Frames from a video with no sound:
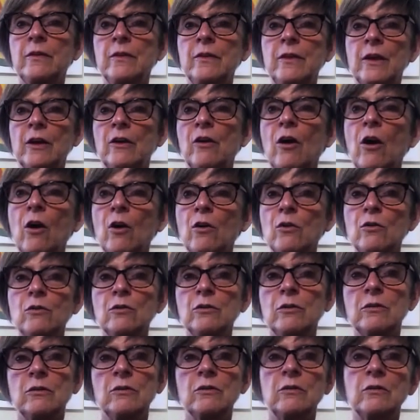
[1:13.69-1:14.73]
their own
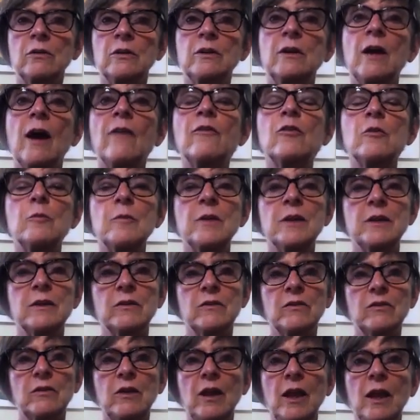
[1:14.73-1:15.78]

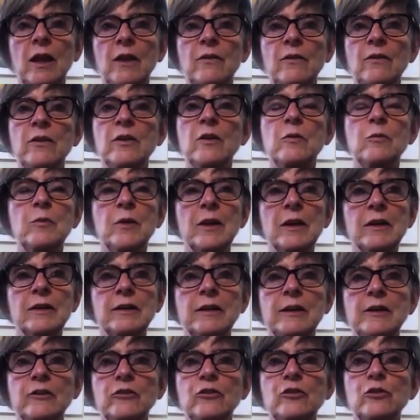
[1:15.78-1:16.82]
government, and the
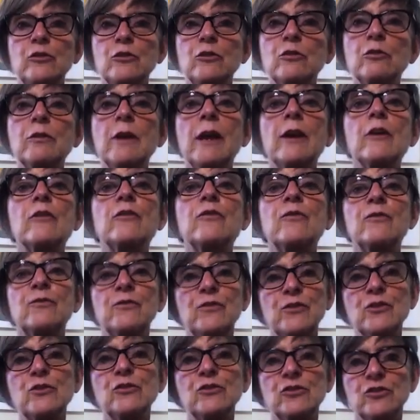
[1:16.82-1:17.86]
ability to create a
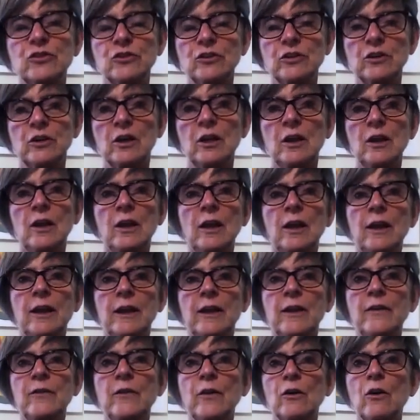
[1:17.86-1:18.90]
future
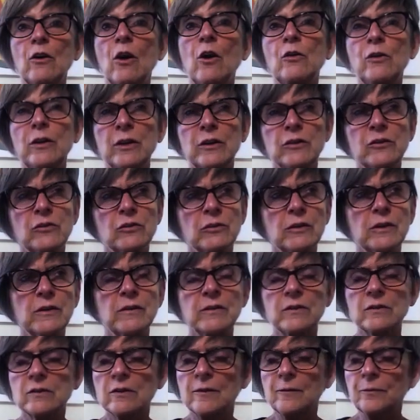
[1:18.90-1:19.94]
in their own
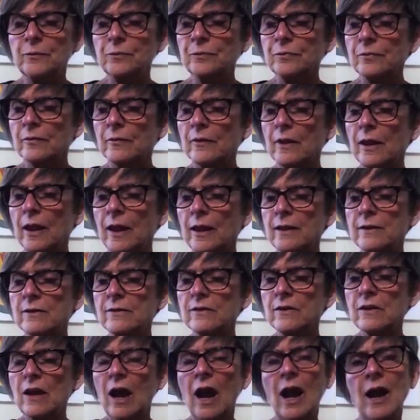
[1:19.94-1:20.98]
interest. And
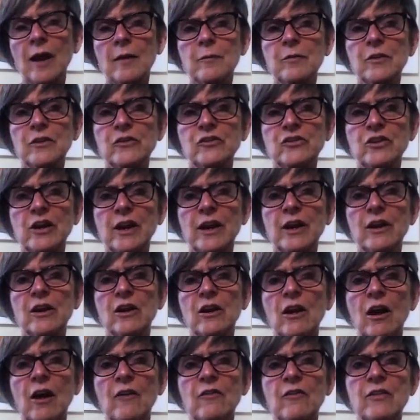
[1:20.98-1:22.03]
I'm the
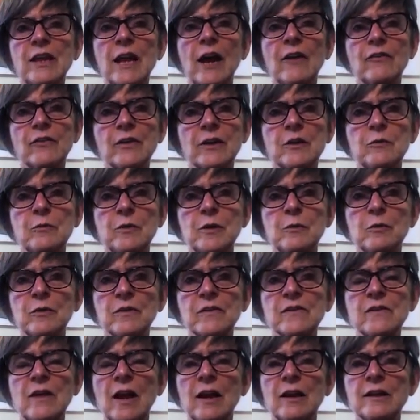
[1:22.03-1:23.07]
chair of the African People's
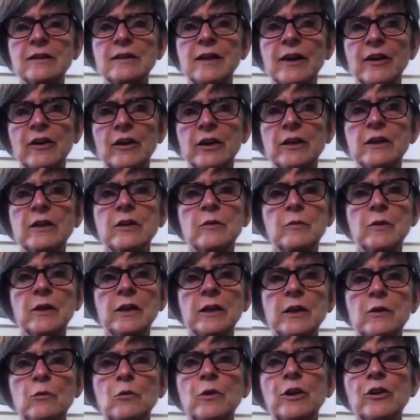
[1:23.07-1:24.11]
Solidarity
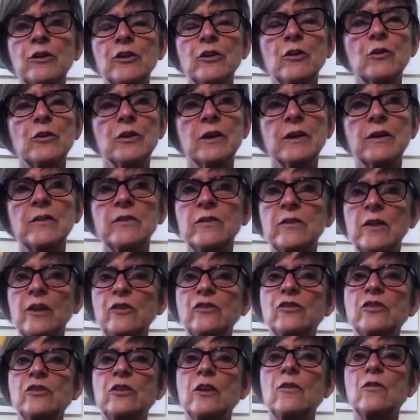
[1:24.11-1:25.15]
Committee. We're an
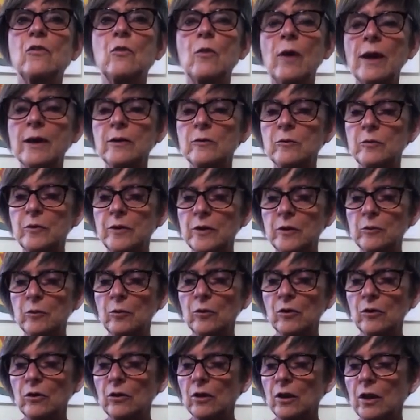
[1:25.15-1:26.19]
organization of white people